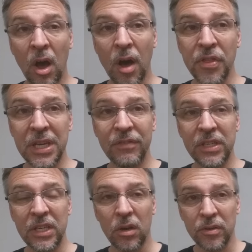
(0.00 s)
On the
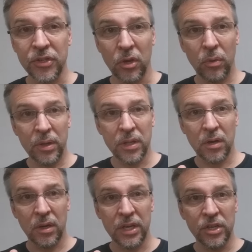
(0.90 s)
DVD also,
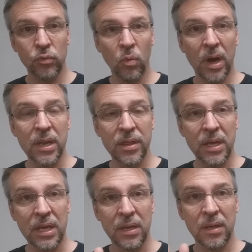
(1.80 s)
there is one
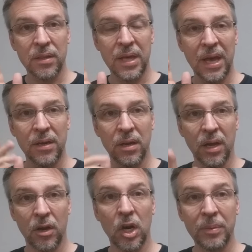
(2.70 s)
thing that
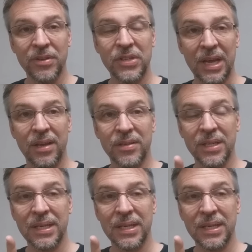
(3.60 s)
Herman says,